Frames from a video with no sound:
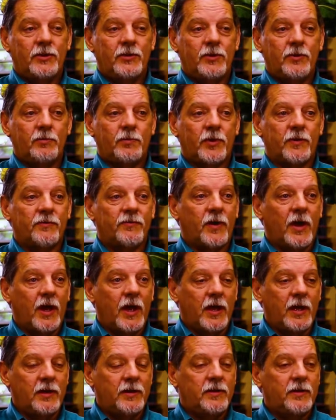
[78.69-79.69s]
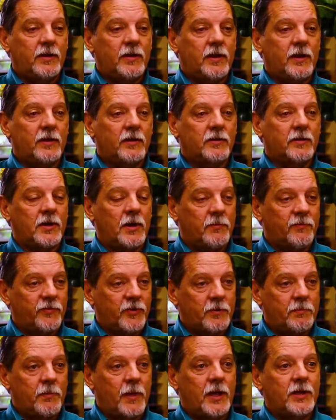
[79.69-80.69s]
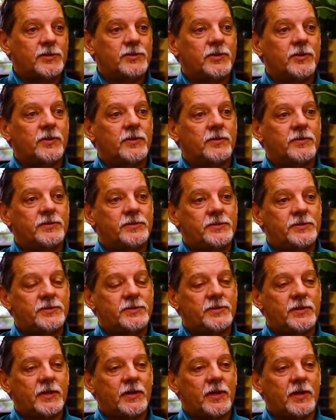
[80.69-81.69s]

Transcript: you provide comfort measures